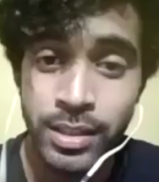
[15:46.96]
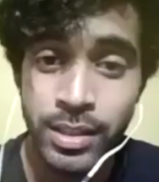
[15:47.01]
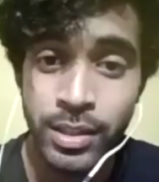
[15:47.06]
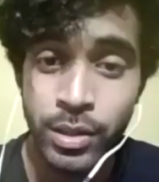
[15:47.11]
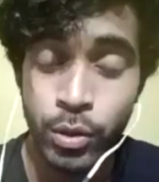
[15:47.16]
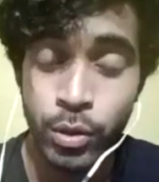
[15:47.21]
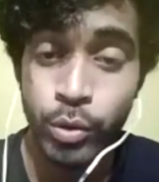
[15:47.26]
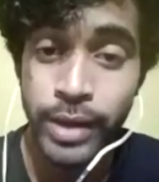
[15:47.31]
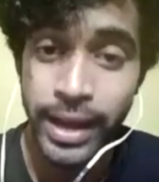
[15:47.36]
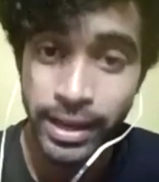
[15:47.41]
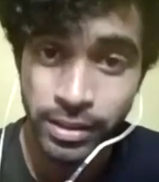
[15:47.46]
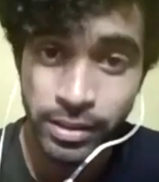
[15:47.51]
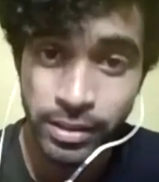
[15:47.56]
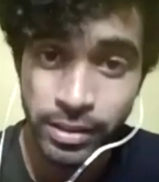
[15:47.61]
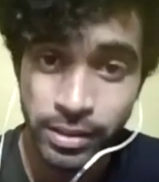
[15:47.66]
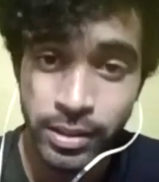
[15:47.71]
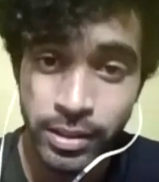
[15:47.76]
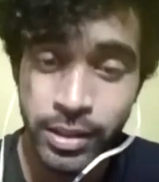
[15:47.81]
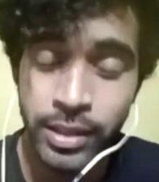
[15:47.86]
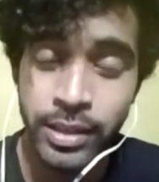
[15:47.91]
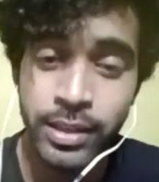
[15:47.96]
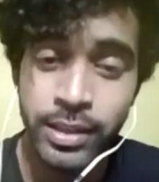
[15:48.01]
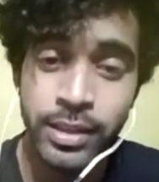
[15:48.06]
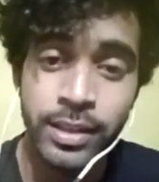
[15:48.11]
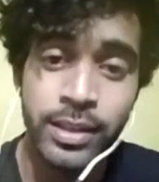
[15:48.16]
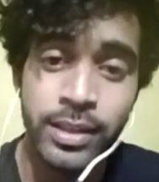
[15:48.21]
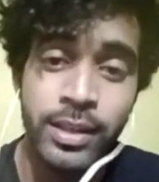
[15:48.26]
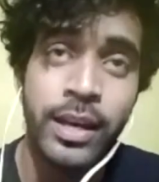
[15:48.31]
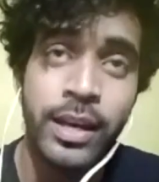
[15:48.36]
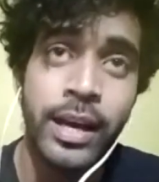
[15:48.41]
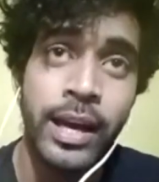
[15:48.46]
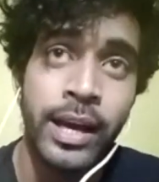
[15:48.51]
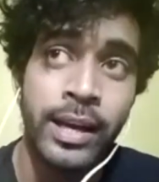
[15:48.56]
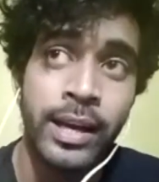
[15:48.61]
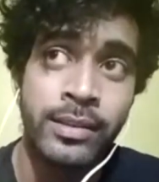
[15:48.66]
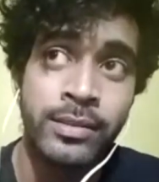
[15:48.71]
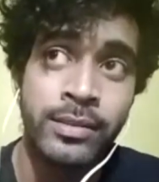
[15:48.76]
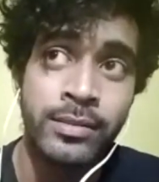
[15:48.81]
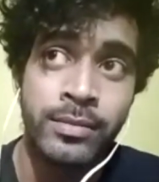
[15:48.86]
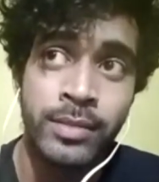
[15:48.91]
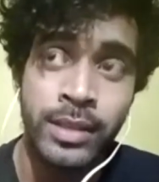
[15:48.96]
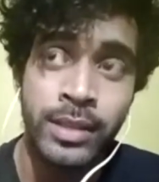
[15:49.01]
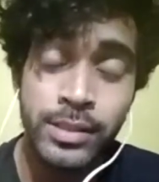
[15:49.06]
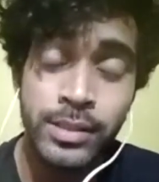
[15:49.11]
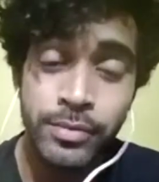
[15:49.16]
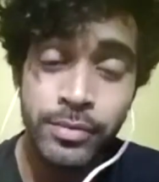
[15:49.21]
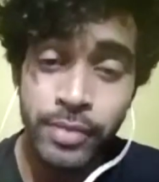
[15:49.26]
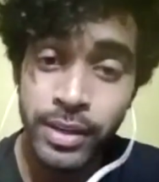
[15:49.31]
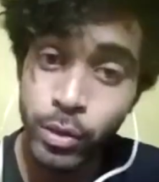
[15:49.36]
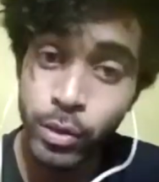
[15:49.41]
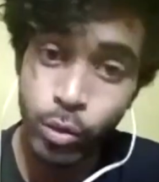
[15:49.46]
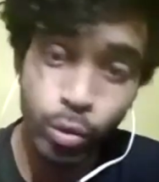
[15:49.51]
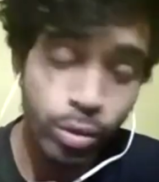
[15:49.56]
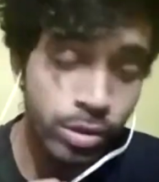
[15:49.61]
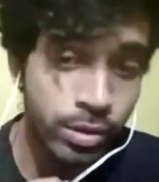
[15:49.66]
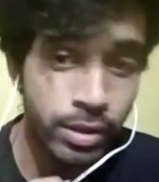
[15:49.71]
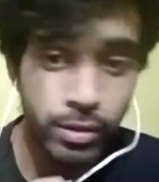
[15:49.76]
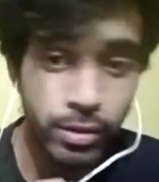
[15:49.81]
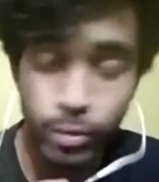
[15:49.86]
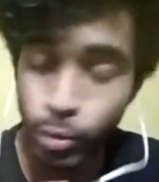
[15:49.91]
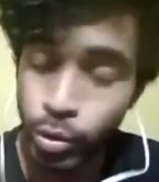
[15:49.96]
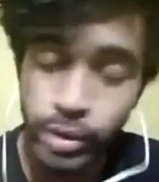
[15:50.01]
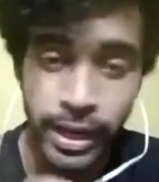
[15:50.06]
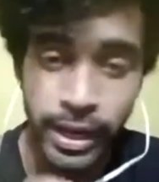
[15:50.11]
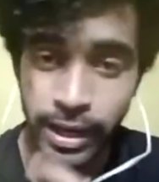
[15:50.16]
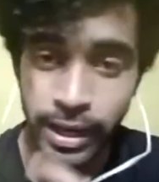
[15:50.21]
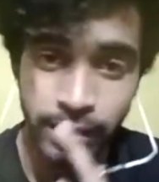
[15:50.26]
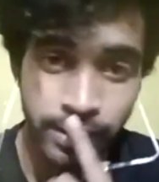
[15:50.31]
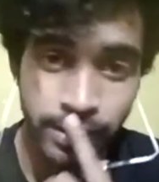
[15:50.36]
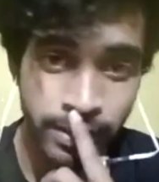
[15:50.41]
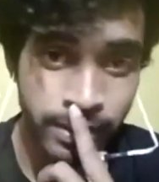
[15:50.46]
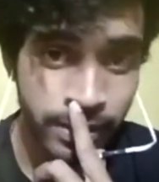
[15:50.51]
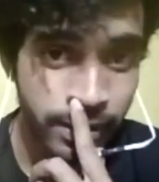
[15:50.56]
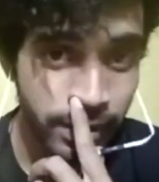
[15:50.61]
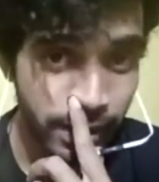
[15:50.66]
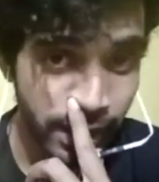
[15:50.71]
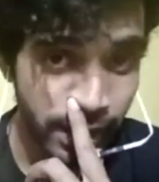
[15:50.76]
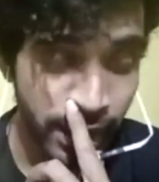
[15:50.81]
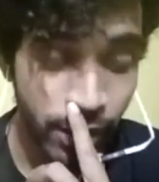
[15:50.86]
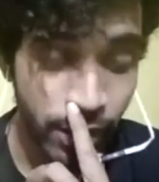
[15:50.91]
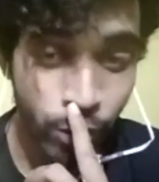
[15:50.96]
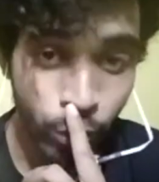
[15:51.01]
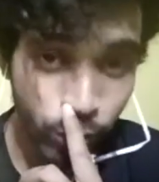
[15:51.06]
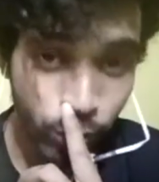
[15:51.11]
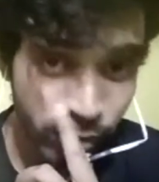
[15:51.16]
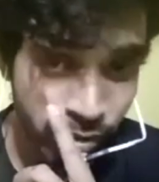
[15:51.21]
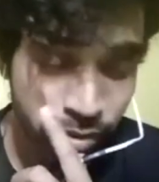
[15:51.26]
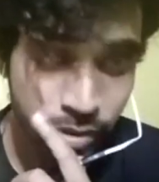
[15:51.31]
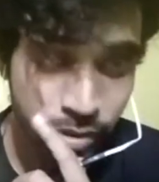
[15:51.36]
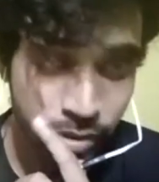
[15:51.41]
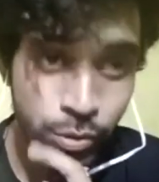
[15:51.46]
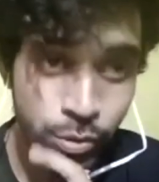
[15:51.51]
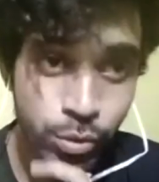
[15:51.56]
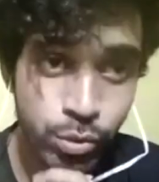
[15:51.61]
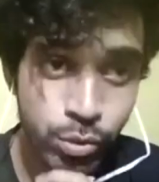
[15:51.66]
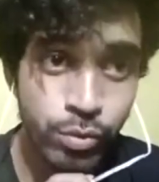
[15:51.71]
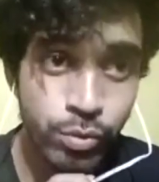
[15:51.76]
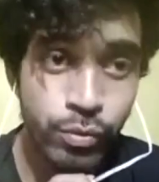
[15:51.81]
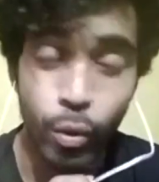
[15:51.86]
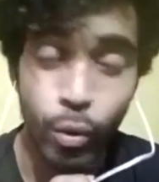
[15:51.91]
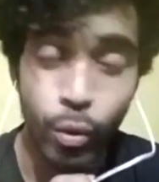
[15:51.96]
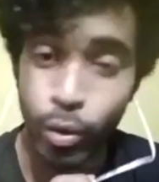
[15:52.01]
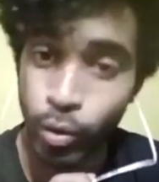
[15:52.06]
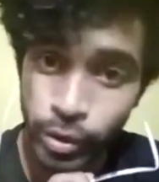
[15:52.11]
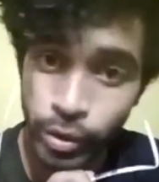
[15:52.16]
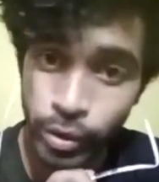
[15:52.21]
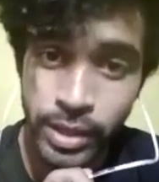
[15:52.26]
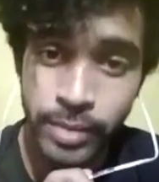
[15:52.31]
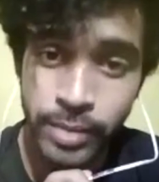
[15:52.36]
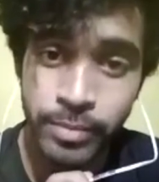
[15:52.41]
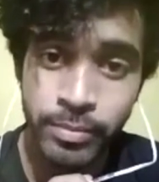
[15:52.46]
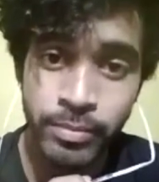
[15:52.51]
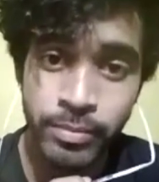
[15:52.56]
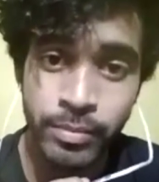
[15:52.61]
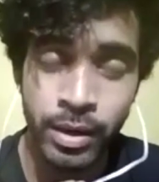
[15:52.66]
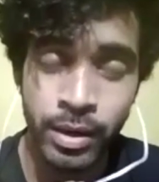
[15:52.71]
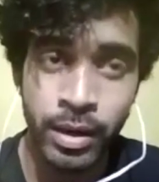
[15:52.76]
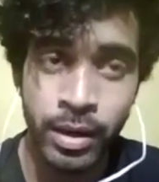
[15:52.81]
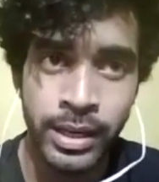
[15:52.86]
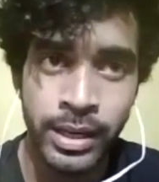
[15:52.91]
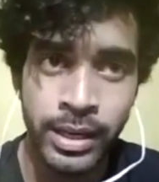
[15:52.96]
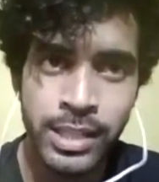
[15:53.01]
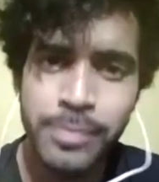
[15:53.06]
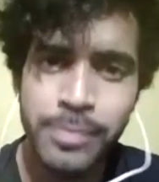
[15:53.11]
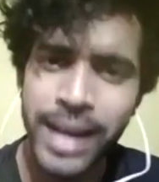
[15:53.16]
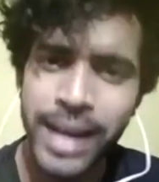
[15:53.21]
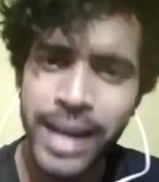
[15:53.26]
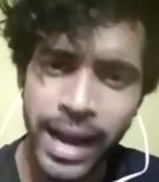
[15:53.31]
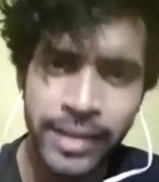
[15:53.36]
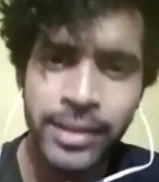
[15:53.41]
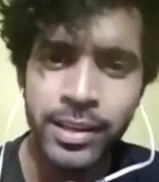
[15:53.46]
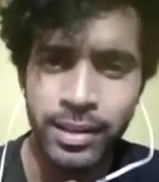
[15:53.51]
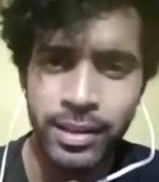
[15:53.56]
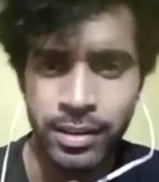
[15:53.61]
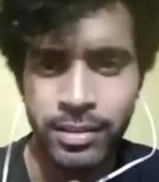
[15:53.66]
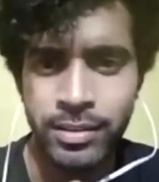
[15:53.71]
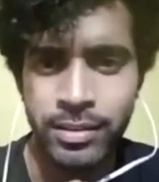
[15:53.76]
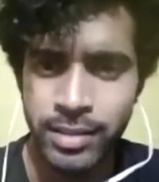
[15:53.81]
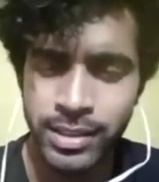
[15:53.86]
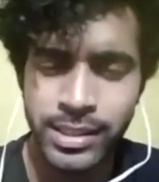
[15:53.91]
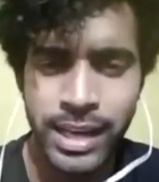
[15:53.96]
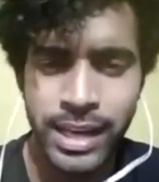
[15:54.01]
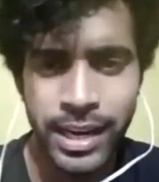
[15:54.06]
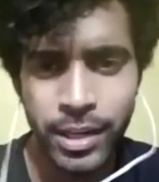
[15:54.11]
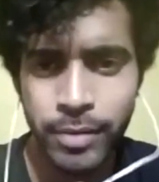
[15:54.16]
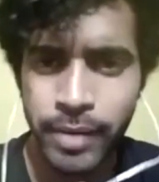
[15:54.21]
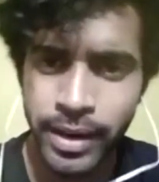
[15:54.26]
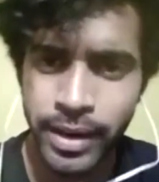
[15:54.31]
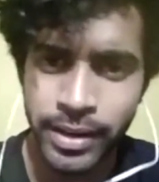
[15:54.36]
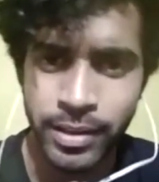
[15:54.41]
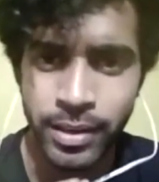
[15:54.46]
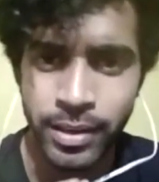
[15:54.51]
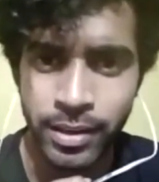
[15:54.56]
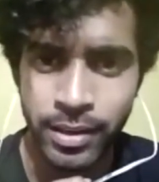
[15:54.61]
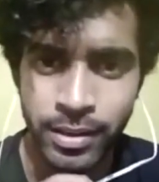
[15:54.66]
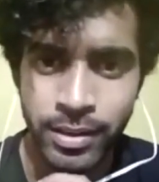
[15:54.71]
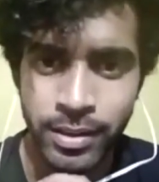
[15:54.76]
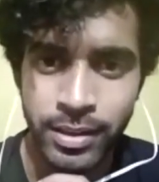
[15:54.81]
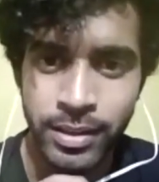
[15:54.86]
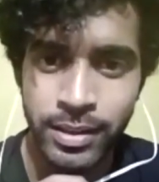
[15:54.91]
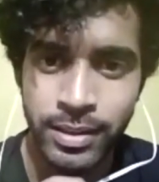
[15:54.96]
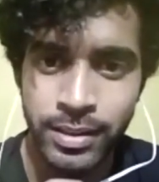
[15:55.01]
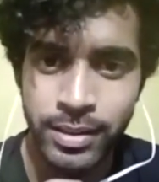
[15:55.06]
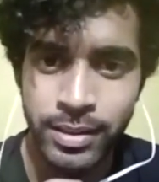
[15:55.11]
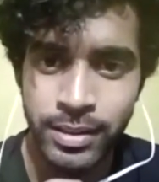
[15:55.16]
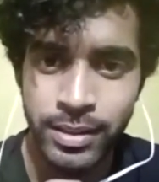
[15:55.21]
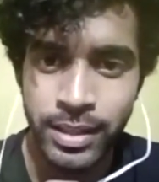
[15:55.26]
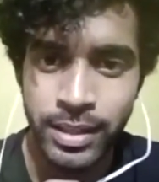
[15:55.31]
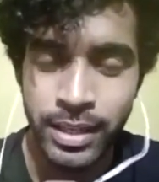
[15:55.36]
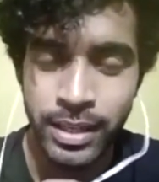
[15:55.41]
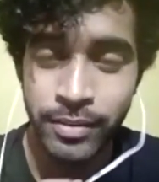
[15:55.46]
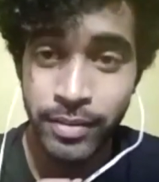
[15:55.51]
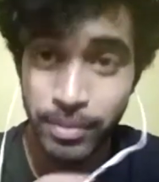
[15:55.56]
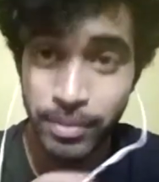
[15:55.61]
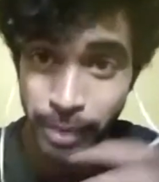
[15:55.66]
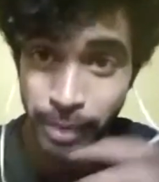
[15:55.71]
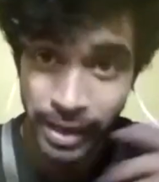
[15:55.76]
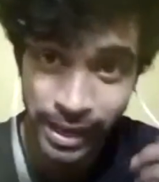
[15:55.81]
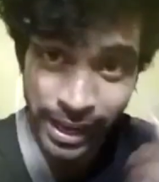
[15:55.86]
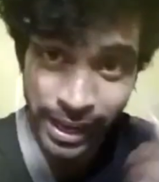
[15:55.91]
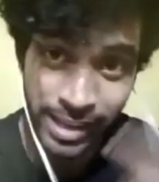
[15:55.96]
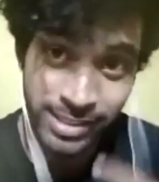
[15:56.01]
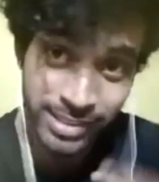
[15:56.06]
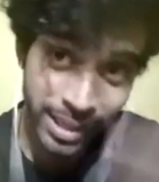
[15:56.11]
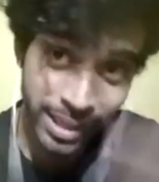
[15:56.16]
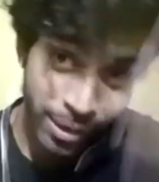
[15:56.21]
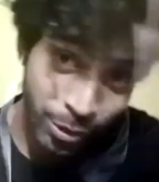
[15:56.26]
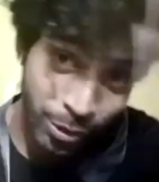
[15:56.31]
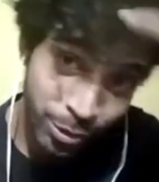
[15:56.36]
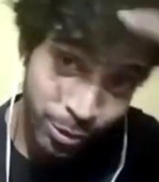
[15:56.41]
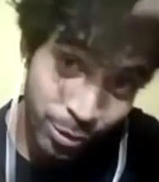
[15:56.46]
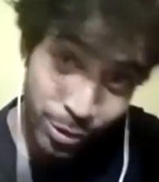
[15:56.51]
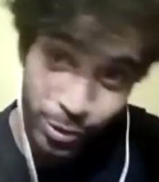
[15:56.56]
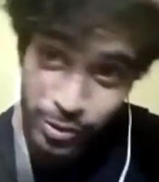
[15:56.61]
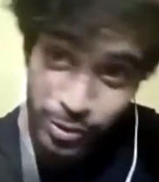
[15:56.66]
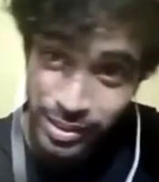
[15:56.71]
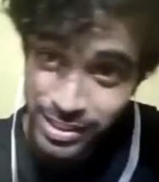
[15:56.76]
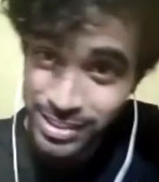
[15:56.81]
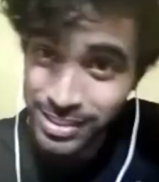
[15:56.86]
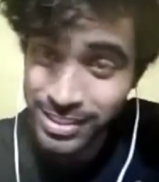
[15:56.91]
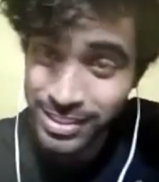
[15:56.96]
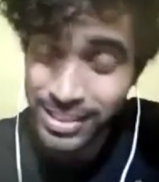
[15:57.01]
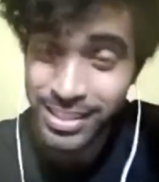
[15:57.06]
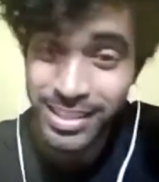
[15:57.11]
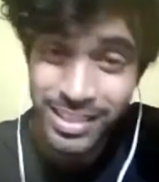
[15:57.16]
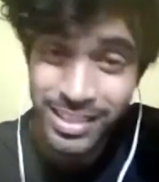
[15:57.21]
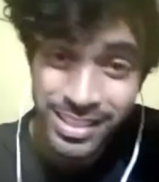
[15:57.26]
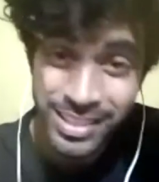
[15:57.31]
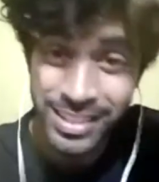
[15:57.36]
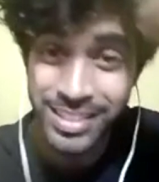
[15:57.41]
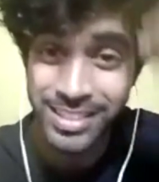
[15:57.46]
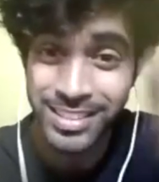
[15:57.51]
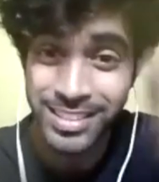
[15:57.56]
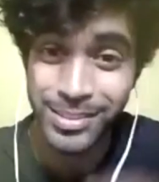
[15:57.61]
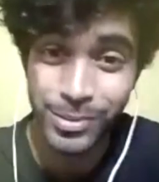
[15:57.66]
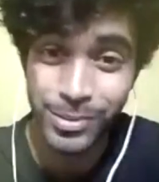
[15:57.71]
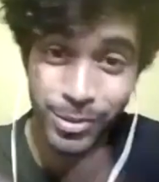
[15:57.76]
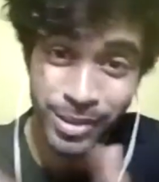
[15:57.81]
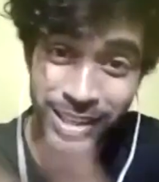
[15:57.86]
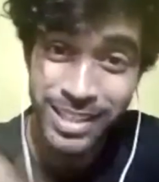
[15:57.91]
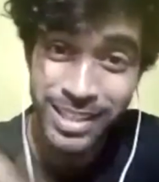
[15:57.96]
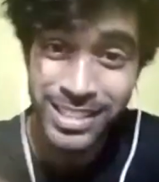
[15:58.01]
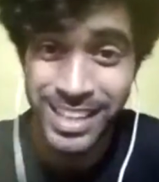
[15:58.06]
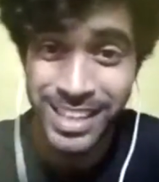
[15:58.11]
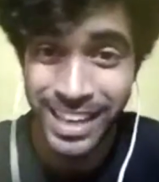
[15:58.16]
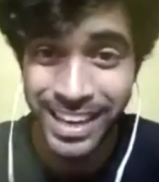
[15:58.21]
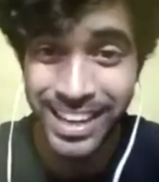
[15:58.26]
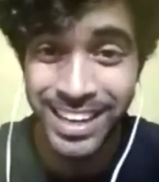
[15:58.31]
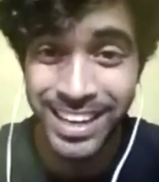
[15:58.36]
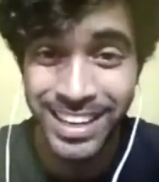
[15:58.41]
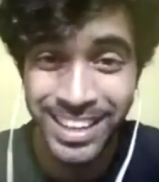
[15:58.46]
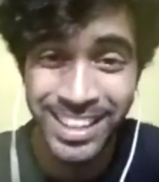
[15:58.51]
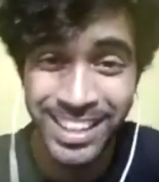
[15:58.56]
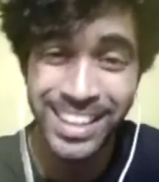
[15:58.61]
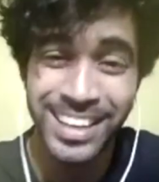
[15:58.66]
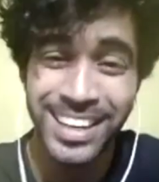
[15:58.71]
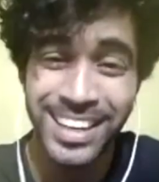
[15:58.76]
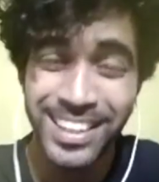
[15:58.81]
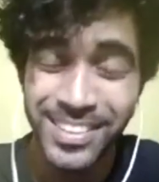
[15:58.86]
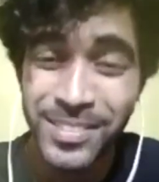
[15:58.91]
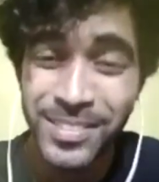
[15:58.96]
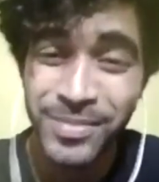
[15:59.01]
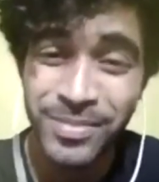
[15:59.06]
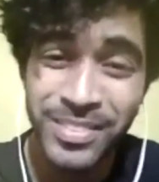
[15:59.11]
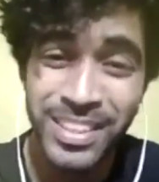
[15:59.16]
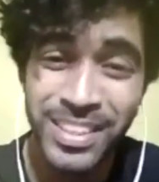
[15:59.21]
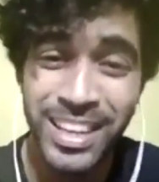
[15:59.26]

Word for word: good actor. And he's a very good good guy. I always used to follow him. Uh, he's my idol. He's kind of idol. Even my hairstyle also, you can see totally his life. Oh,